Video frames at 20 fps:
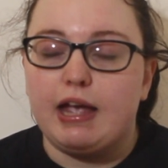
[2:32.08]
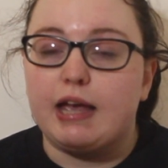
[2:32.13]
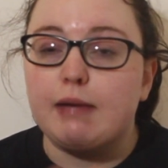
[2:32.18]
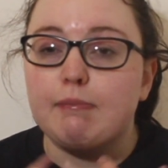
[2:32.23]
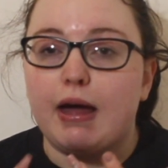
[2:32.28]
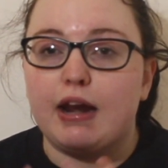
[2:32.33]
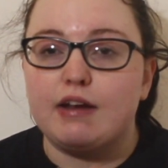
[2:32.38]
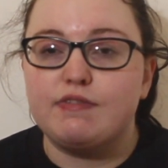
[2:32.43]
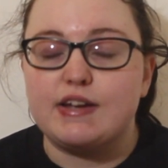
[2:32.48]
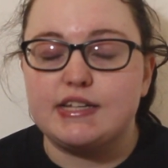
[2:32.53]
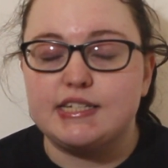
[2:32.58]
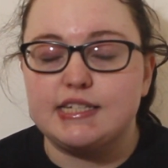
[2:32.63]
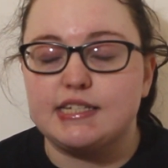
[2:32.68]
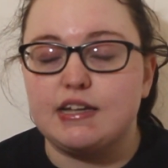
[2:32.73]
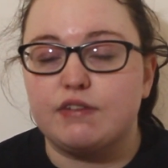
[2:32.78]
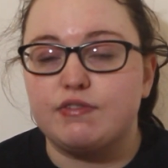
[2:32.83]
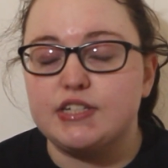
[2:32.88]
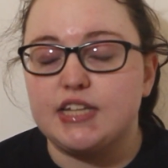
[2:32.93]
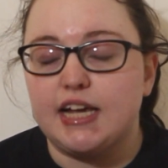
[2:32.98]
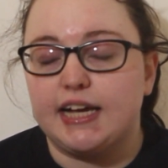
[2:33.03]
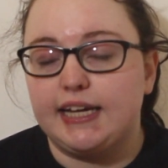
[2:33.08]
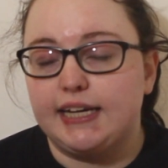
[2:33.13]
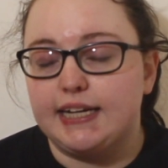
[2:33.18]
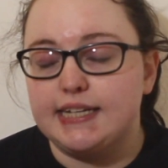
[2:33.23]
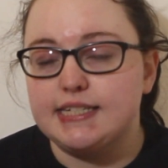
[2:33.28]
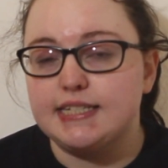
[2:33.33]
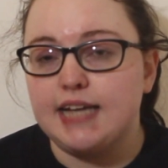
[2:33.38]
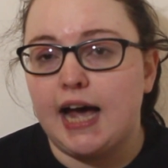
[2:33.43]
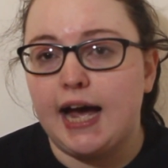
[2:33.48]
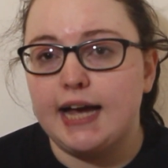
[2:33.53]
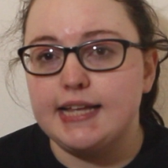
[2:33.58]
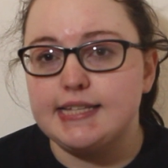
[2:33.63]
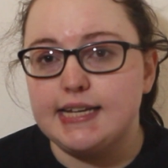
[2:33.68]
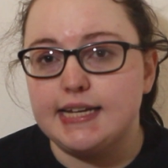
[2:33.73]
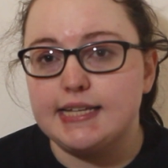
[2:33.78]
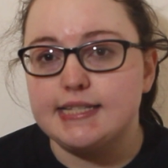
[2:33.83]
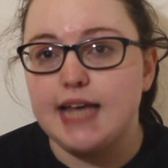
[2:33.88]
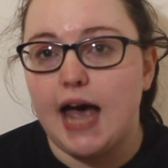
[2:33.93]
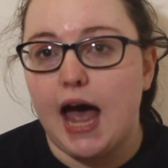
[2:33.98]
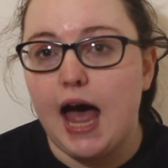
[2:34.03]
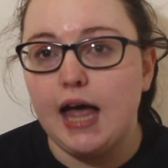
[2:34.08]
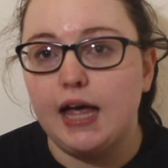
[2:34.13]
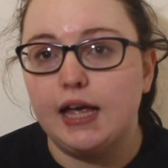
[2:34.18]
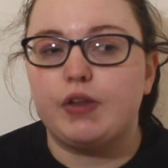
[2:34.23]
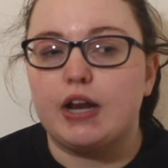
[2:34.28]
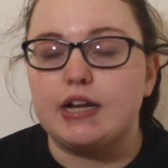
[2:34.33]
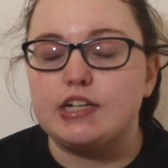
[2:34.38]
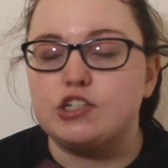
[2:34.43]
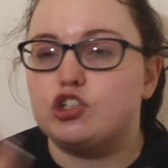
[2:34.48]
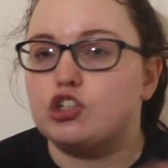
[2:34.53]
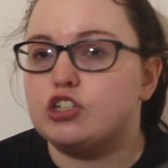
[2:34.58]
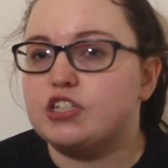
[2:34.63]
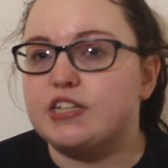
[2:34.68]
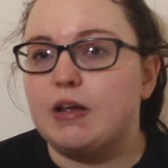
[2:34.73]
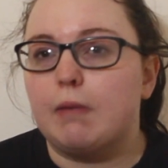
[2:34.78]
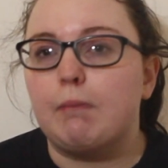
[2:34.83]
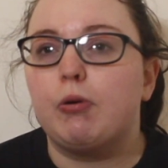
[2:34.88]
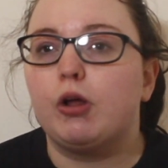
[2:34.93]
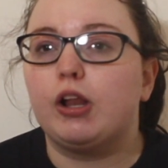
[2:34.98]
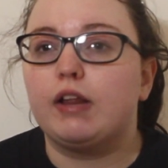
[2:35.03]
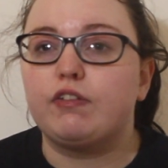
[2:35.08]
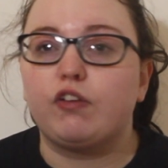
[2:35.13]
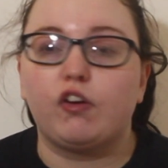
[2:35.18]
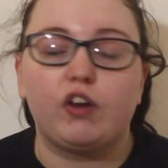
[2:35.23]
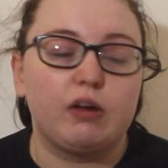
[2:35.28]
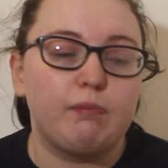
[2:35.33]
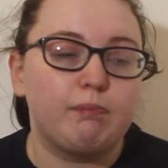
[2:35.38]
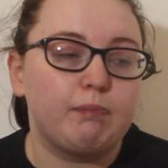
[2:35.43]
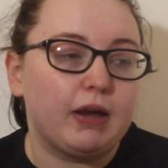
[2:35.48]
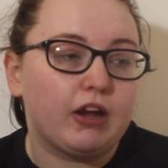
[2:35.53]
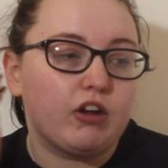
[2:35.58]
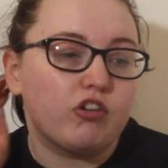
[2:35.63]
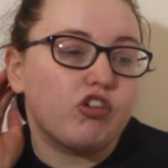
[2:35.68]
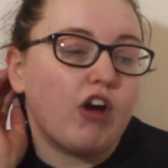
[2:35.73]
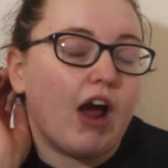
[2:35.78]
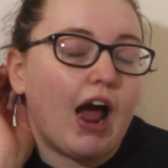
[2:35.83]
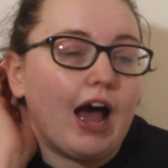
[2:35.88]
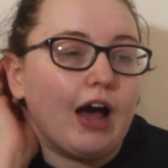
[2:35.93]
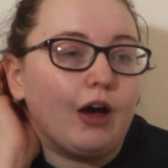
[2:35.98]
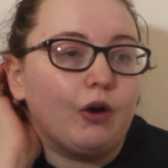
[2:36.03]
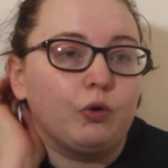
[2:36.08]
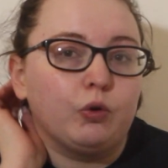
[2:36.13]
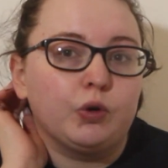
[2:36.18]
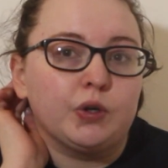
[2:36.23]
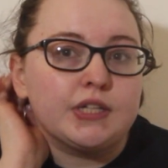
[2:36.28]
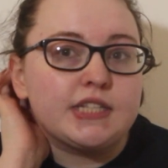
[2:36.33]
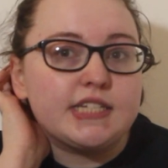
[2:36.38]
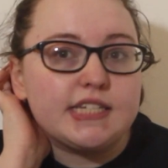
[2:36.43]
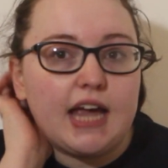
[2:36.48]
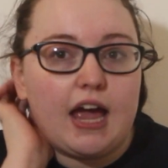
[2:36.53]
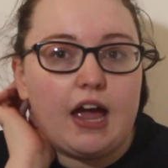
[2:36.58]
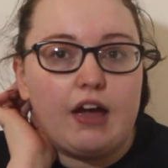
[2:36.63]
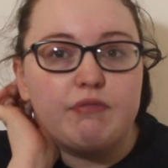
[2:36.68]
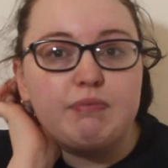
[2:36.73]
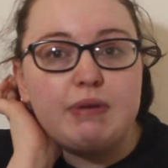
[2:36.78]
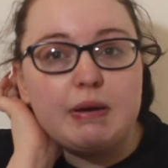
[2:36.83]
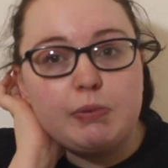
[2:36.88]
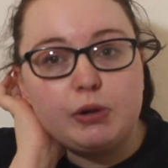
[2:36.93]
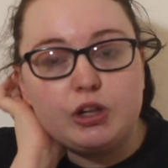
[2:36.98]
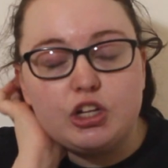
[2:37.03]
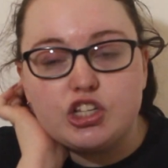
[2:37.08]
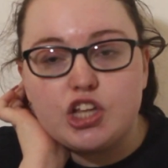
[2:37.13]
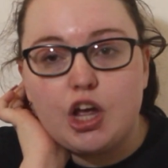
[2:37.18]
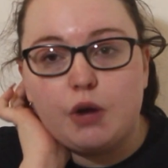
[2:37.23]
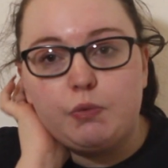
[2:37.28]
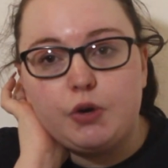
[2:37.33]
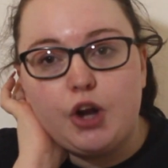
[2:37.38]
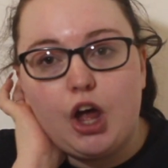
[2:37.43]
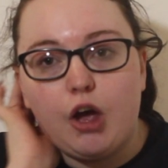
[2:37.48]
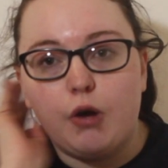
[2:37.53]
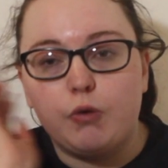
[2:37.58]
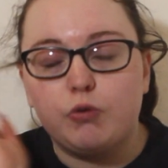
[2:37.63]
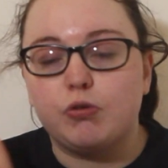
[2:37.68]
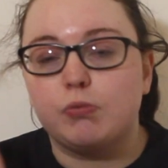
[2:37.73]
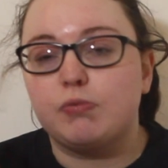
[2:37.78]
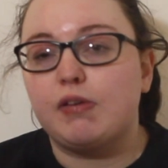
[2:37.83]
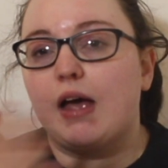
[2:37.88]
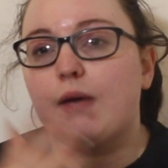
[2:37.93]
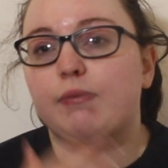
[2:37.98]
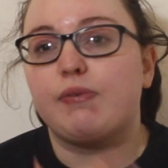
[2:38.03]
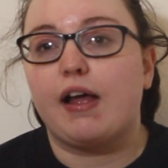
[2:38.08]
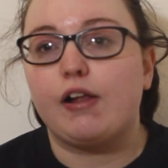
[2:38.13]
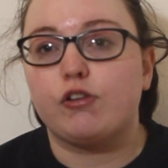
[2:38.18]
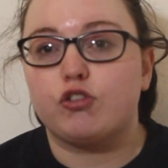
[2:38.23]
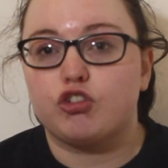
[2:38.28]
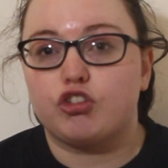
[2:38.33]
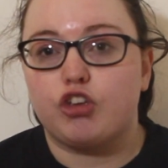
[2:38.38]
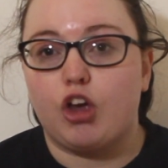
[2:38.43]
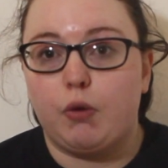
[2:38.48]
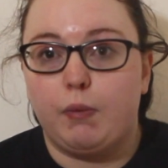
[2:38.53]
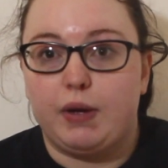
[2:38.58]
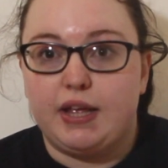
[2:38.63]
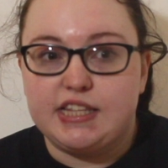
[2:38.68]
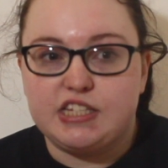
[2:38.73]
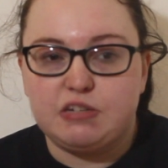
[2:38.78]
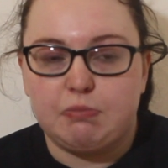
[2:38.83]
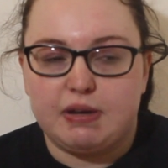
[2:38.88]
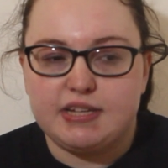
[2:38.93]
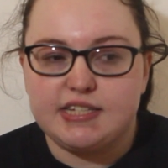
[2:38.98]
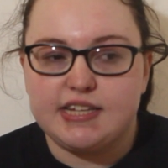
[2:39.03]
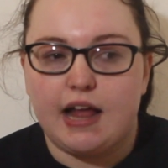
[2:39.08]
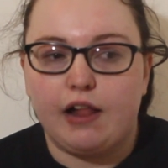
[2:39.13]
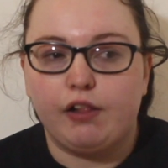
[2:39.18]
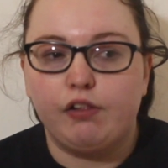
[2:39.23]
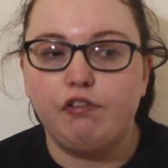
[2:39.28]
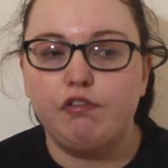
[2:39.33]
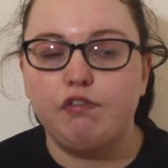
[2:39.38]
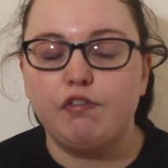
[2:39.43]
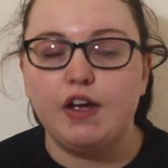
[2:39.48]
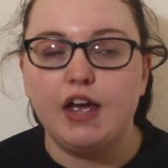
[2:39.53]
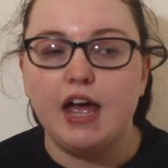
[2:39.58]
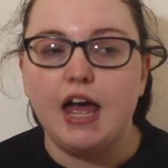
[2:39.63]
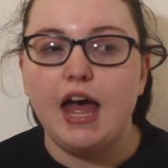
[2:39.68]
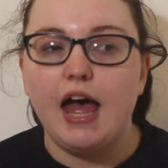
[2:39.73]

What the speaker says: manifest itself as like an anxiety attack, and it's just simple. If you're in a big crowd of people you don't know, sometimes I'll just go into myself.